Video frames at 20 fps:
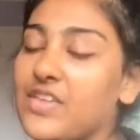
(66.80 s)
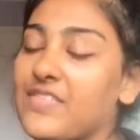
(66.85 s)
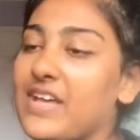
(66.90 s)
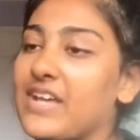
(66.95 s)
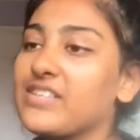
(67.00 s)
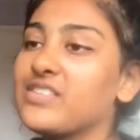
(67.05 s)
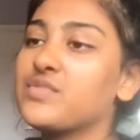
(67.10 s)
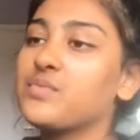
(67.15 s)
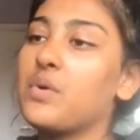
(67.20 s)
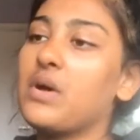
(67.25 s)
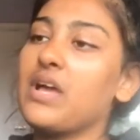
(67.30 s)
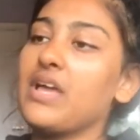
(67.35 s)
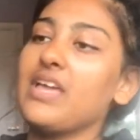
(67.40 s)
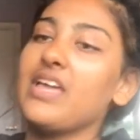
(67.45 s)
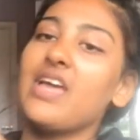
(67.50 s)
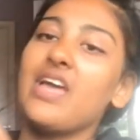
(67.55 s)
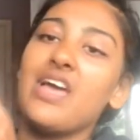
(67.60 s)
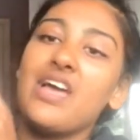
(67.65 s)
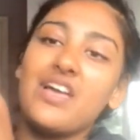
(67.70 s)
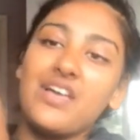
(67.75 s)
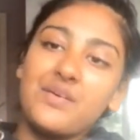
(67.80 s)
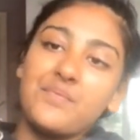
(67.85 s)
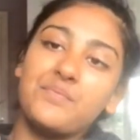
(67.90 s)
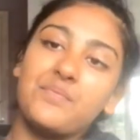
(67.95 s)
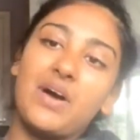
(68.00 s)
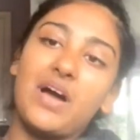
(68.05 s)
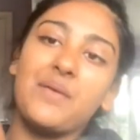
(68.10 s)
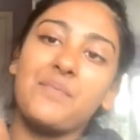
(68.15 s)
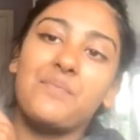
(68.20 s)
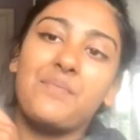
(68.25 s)
So that's why
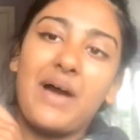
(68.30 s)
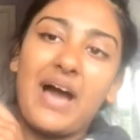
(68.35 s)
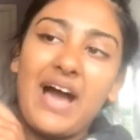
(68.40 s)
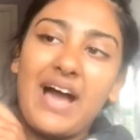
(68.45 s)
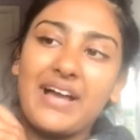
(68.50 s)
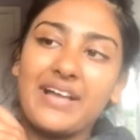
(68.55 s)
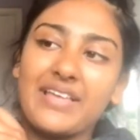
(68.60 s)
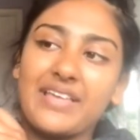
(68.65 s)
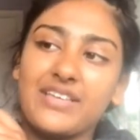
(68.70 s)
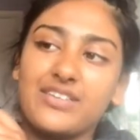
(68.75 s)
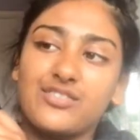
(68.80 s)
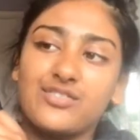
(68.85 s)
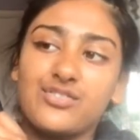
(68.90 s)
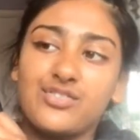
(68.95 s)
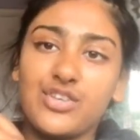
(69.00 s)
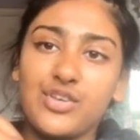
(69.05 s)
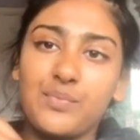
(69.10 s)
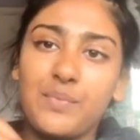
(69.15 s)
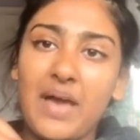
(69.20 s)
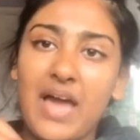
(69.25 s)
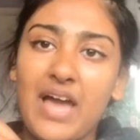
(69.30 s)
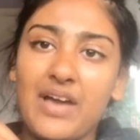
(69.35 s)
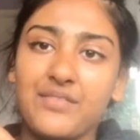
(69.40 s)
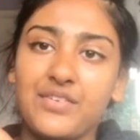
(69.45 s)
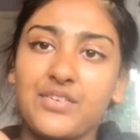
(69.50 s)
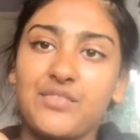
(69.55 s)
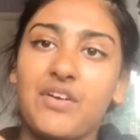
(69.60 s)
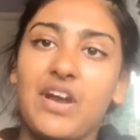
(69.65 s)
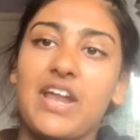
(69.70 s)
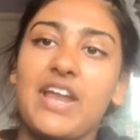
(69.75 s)
my bag is super
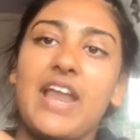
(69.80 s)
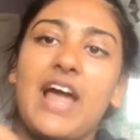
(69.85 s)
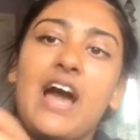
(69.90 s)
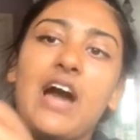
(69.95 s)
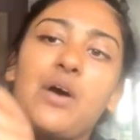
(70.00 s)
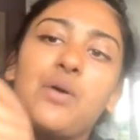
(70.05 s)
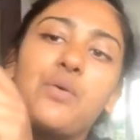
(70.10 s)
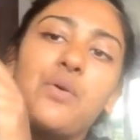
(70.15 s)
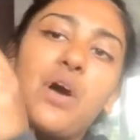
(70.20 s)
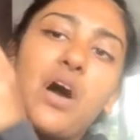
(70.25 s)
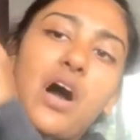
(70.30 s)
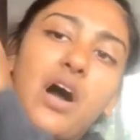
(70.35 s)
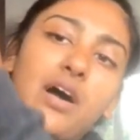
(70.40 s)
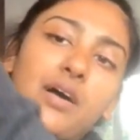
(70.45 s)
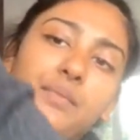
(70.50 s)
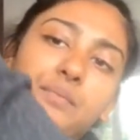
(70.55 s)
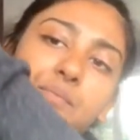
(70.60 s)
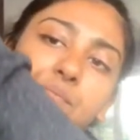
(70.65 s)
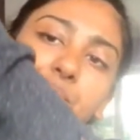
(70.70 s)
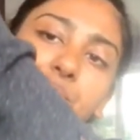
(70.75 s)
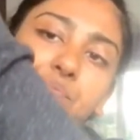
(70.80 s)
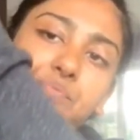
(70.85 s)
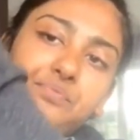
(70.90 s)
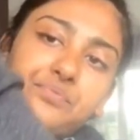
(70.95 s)
heavy right now, and